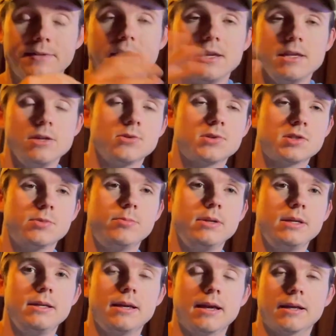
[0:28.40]
that used to
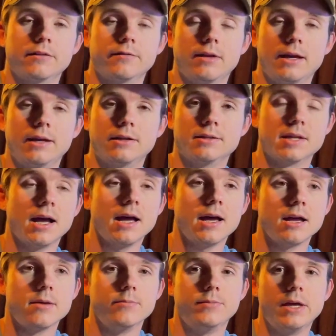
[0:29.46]
be, at, at a
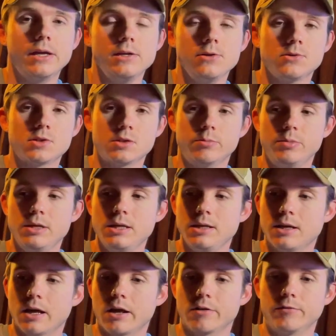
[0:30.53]
time, that used to be
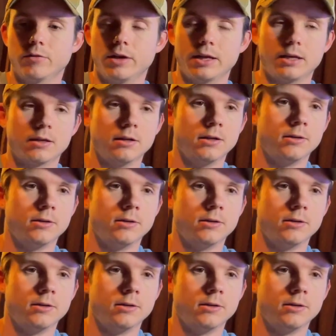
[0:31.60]
kind of like